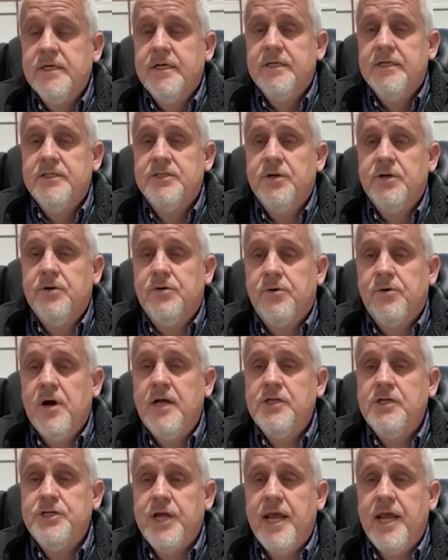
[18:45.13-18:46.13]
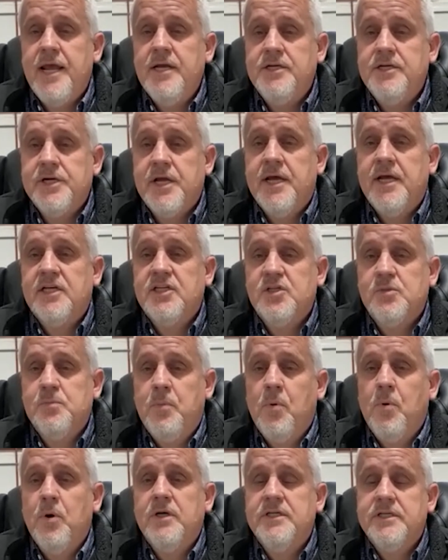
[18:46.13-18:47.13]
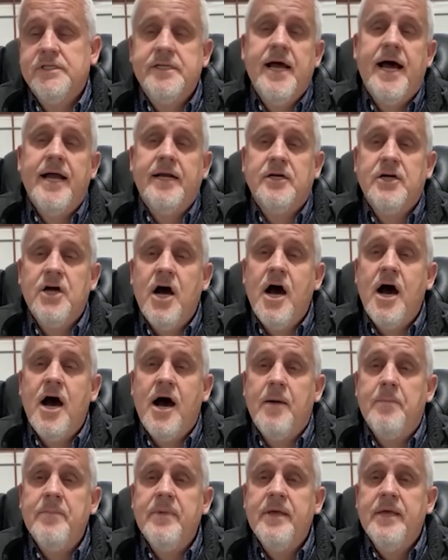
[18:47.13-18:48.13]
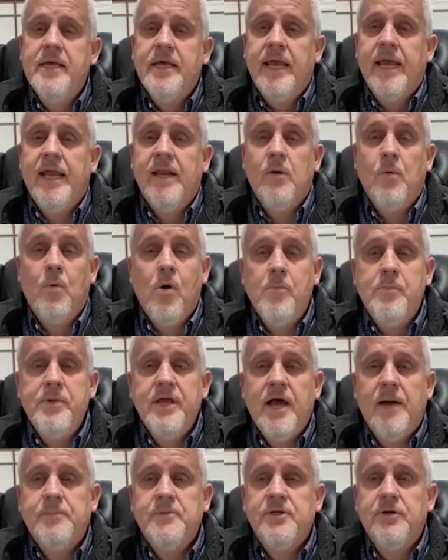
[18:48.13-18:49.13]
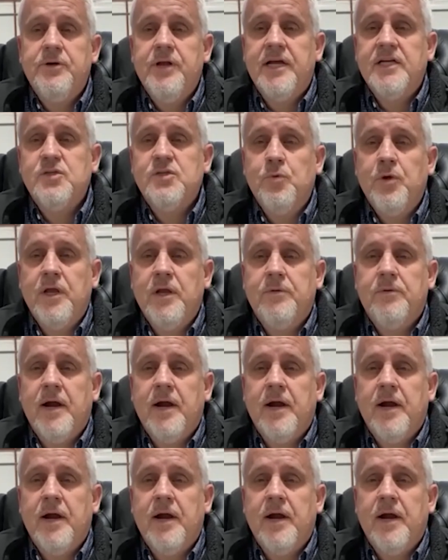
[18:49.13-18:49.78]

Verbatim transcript: So crunchhsports.com, And it won't be up till next week.